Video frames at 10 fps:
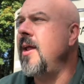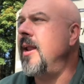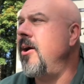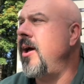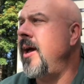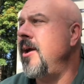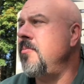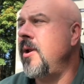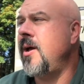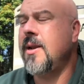Now I
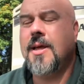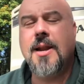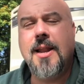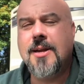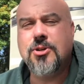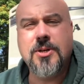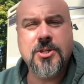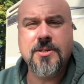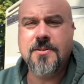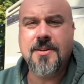am not an
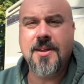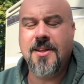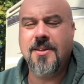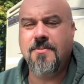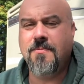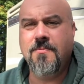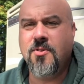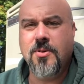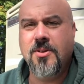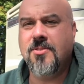electrician, uh,
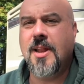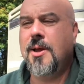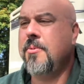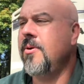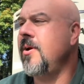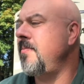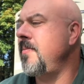full disclaimer,